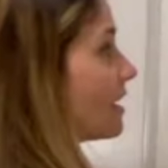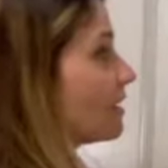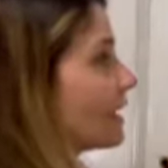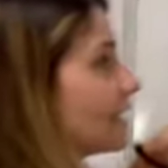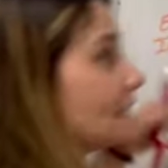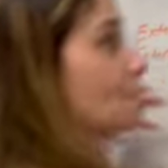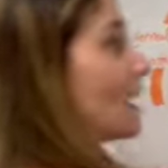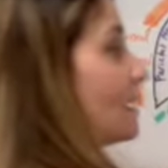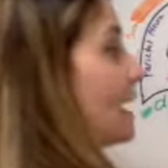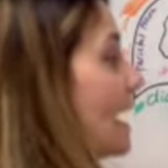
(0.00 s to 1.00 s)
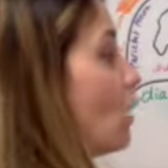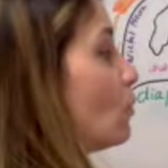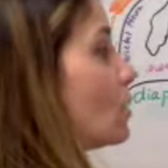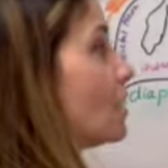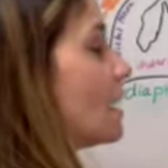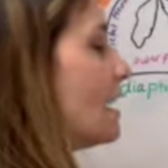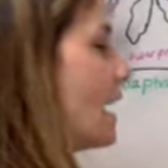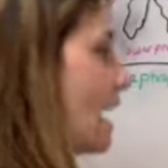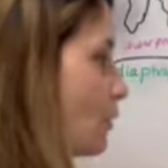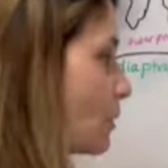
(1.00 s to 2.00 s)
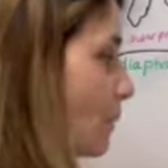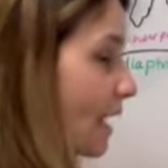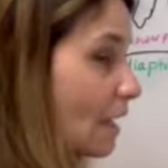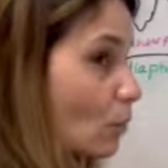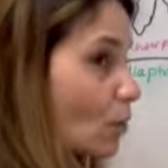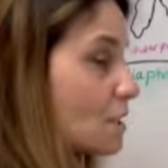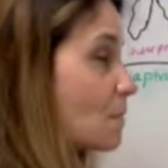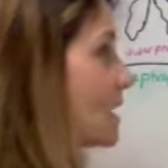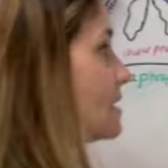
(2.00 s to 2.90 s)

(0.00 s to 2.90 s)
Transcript: like expanding outward, and we're making more space